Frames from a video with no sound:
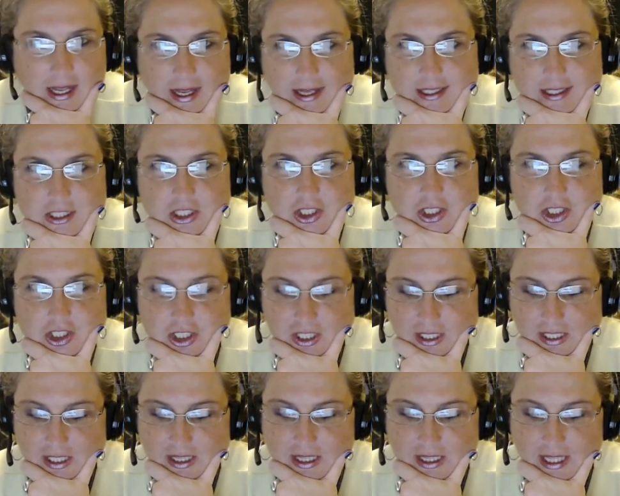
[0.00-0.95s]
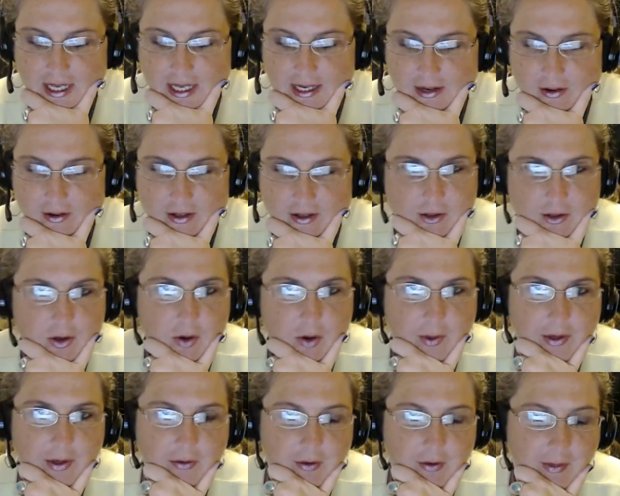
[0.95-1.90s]
and just checking that out and
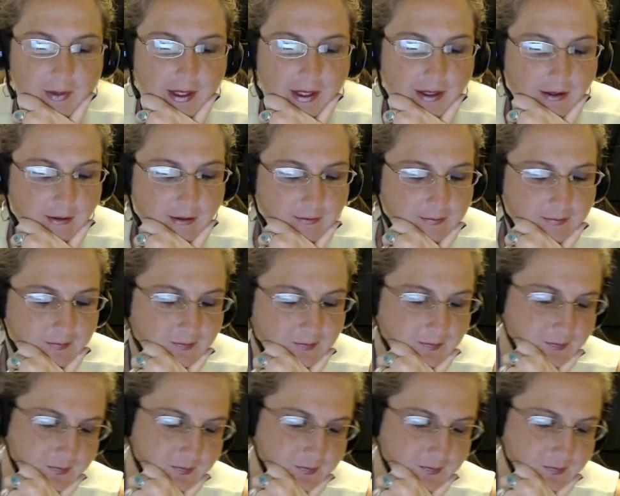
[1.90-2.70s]
growing from there.